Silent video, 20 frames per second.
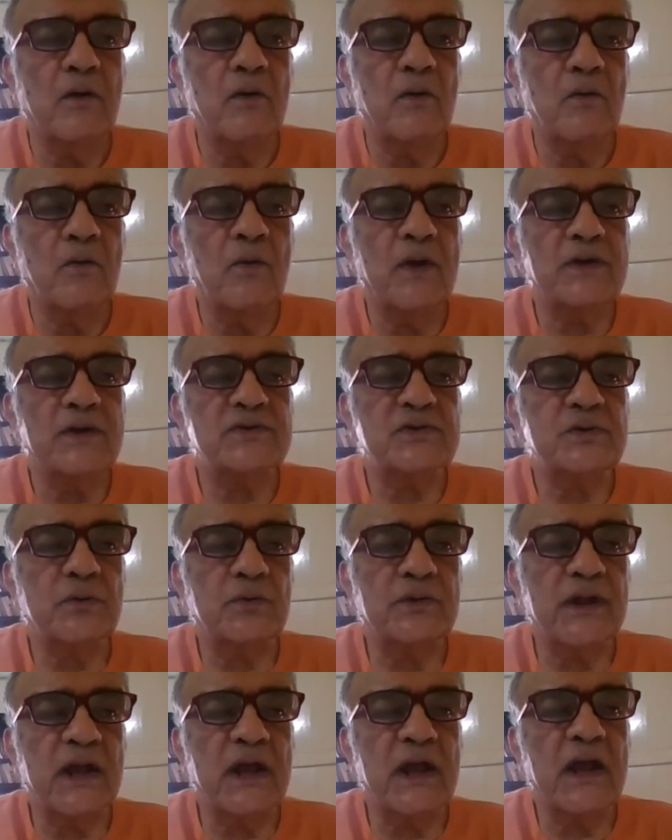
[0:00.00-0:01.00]
which you
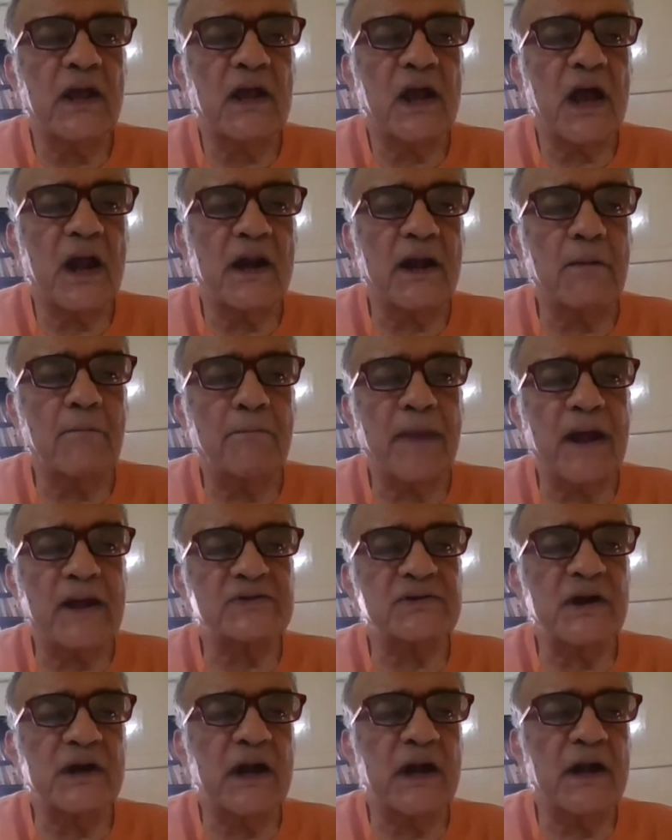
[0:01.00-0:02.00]
think are
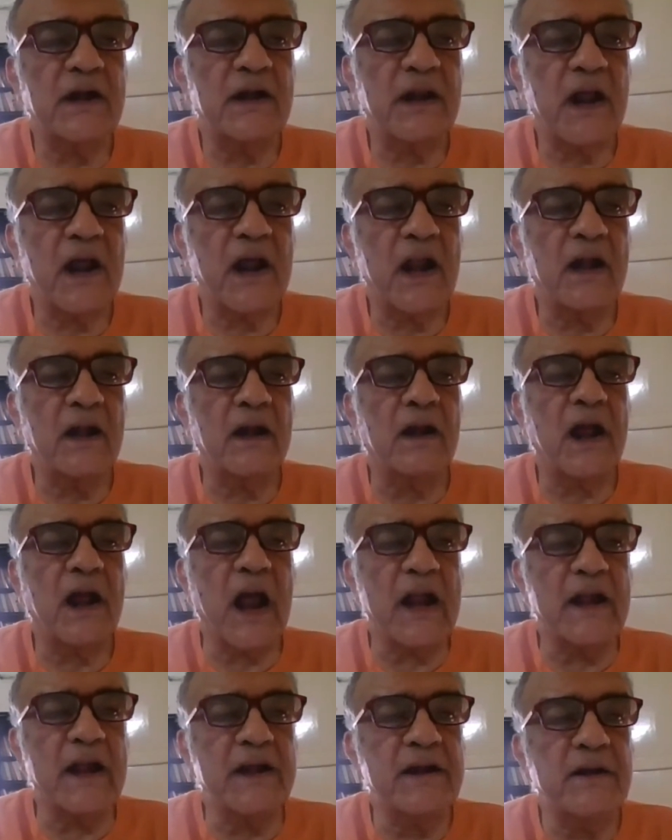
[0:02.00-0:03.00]
compassionate and
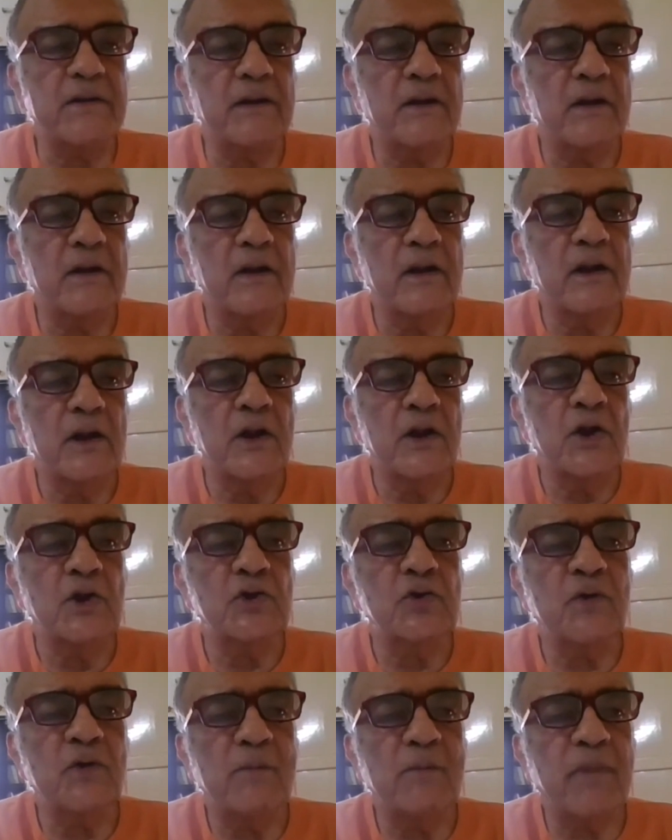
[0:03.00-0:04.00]
kind,
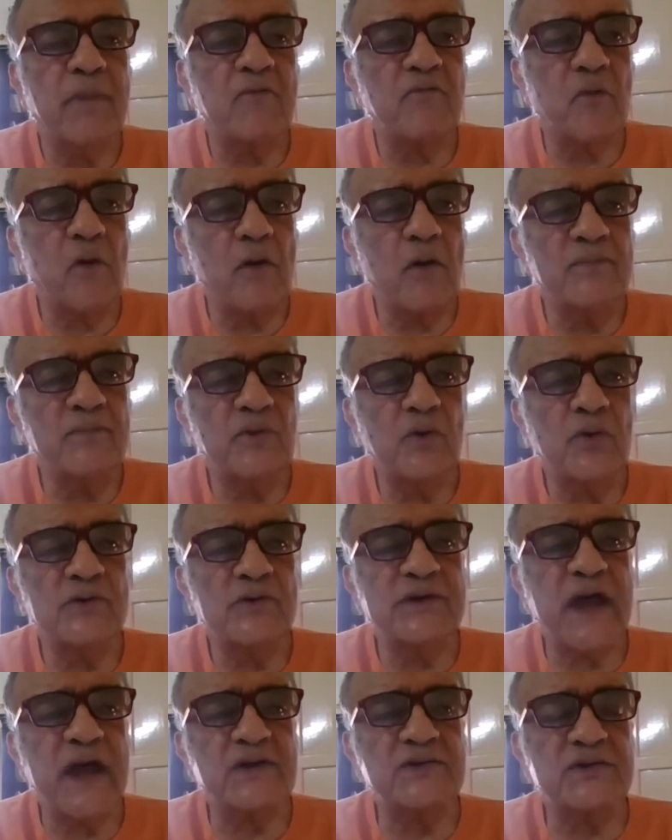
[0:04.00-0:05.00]
you will perform those
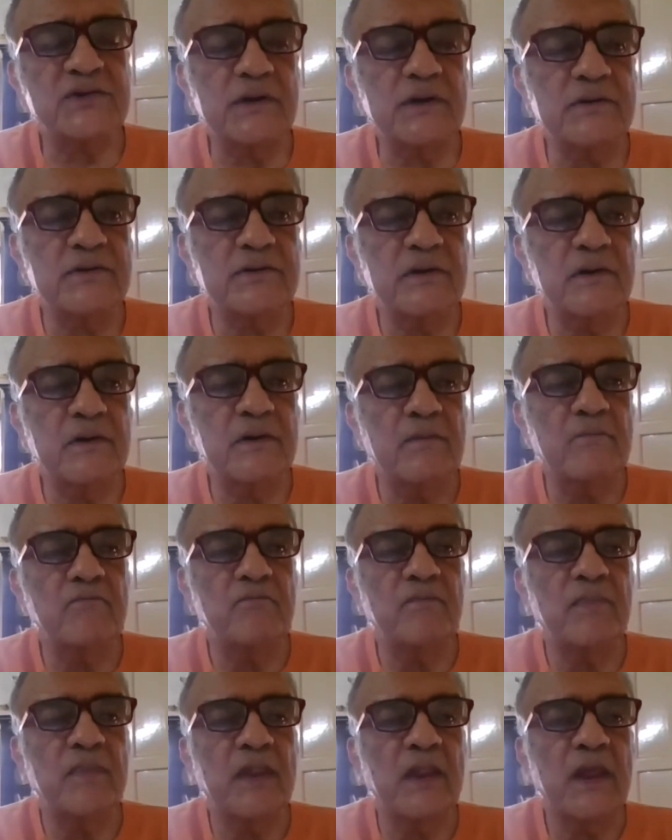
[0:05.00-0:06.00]
actions,
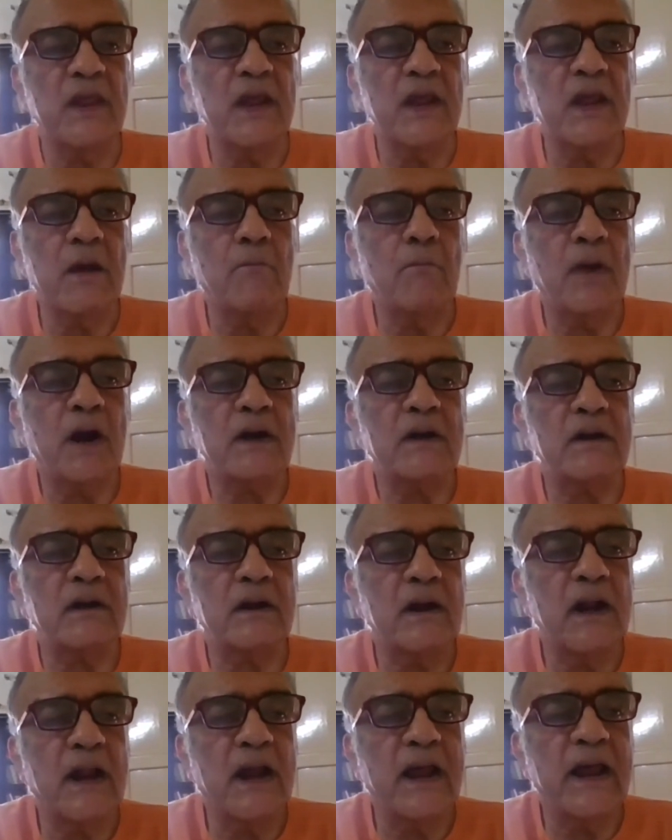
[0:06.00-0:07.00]

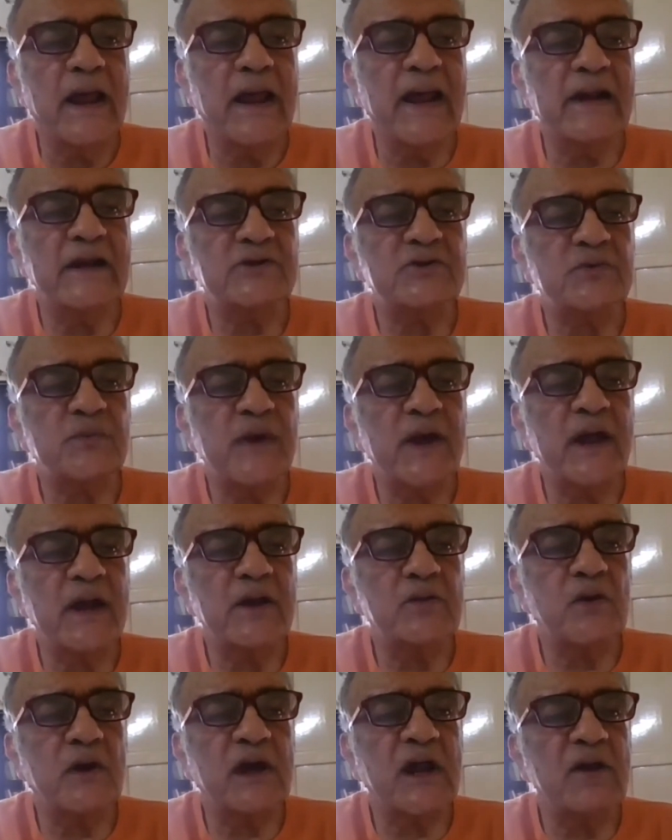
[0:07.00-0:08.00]
but elsewhere
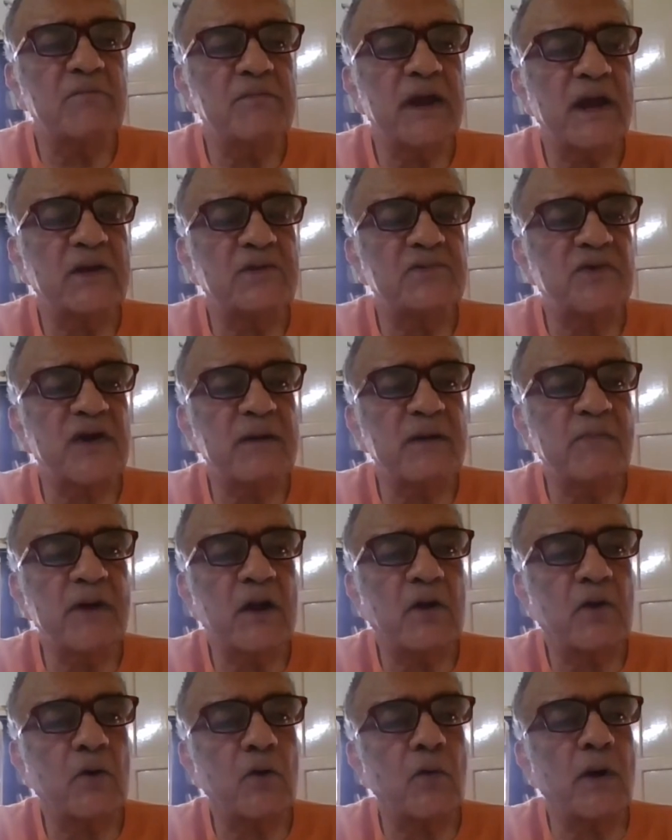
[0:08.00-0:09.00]
you can be extremely
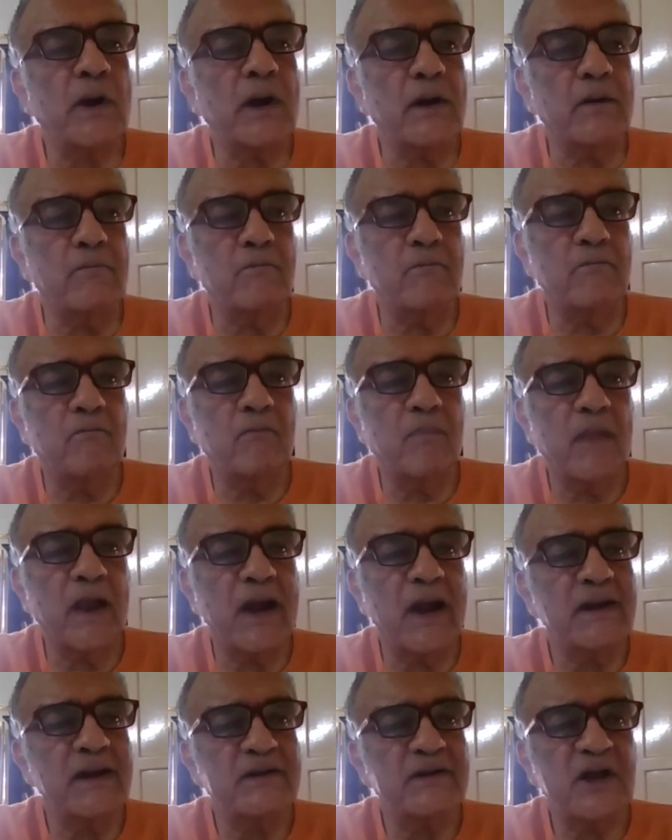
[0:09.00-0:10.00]
cruel.
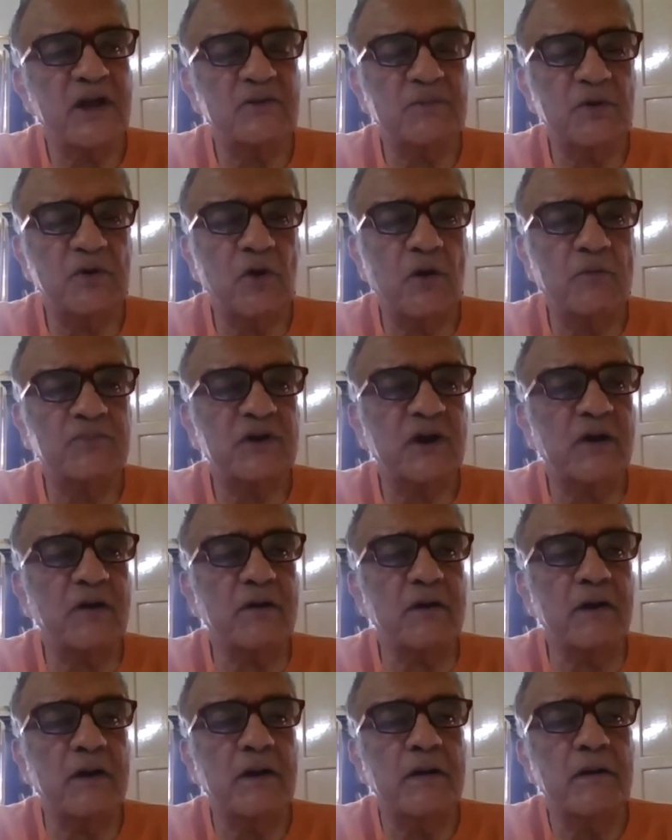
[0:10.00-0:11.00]
And this has been
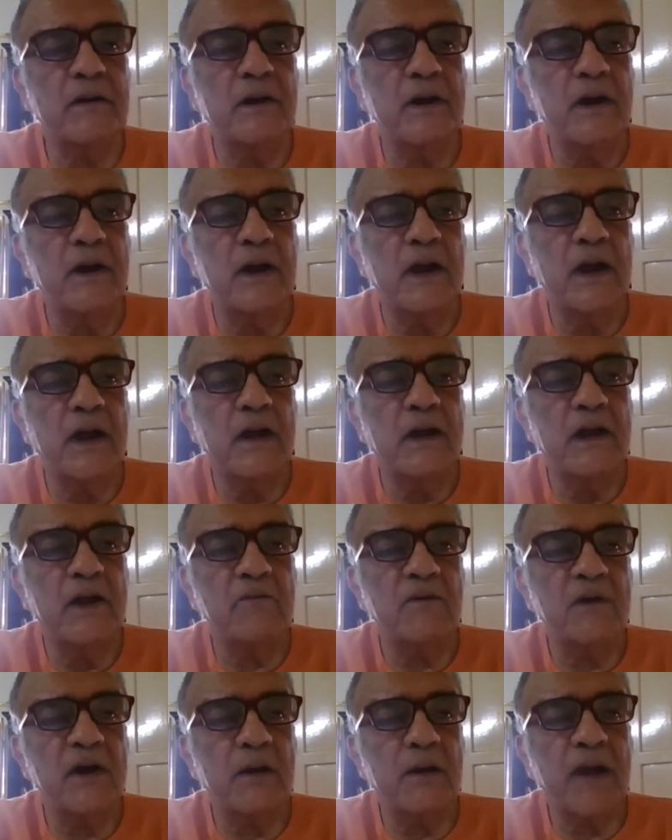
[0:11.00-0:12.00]
observed.
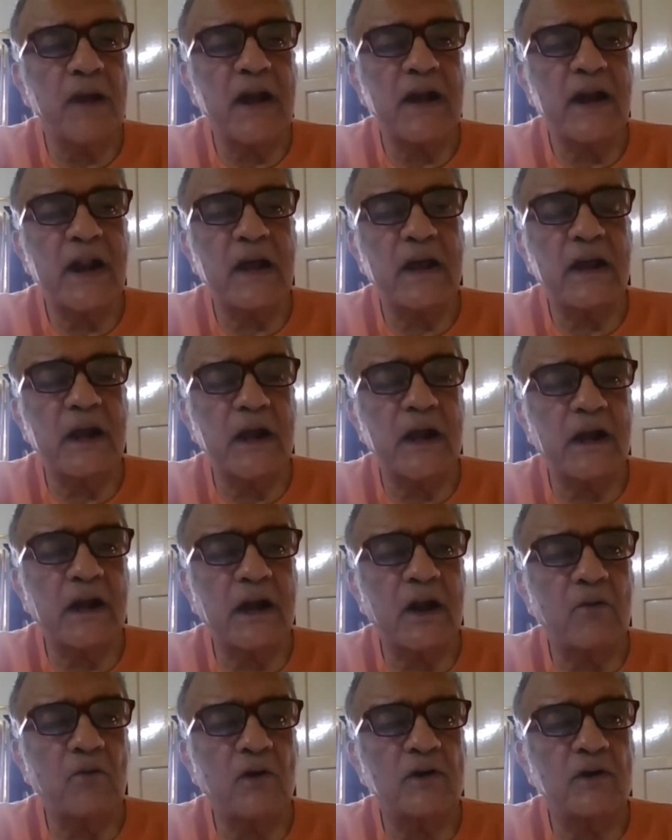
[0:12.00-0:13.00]
Even a man like
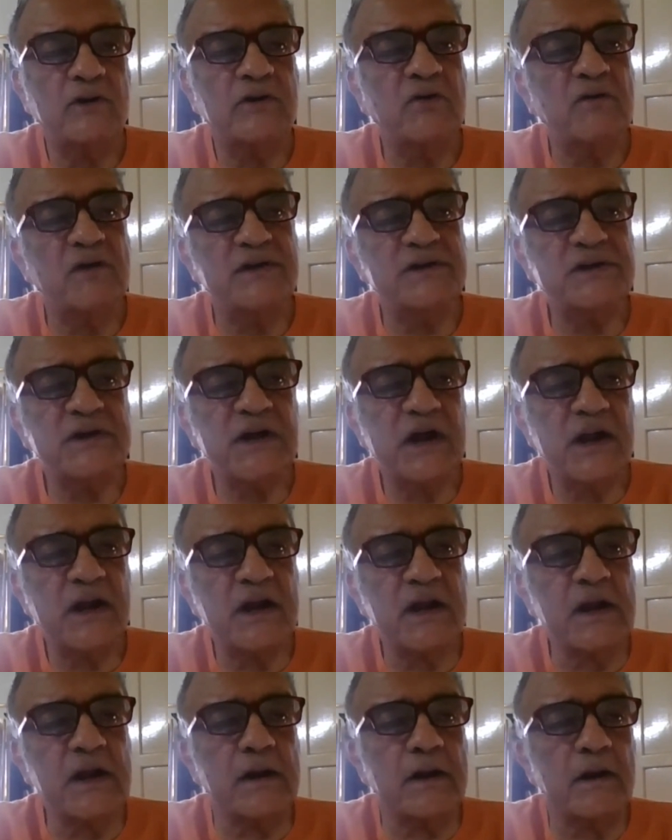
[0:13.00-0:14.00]
Hitler was a
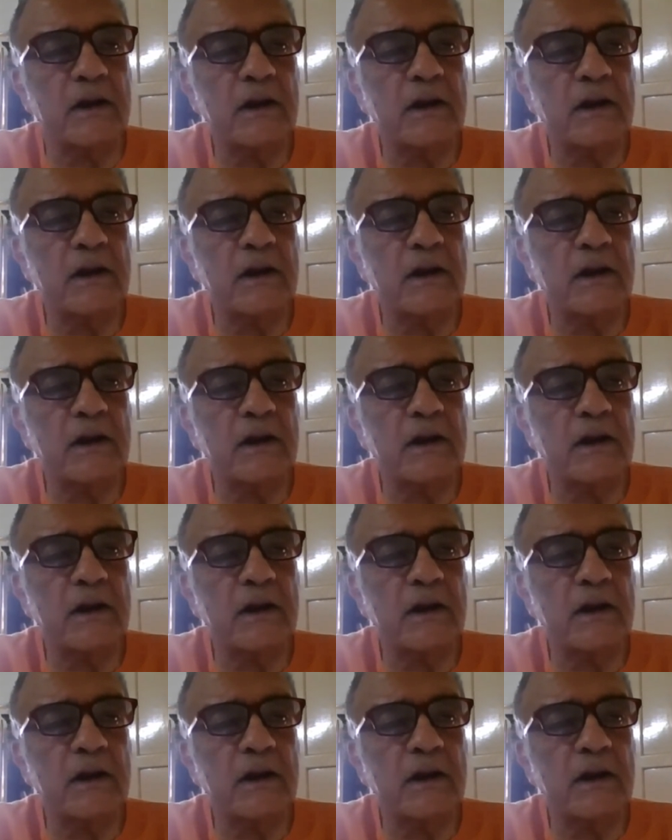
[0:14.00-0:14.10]
vegetarian.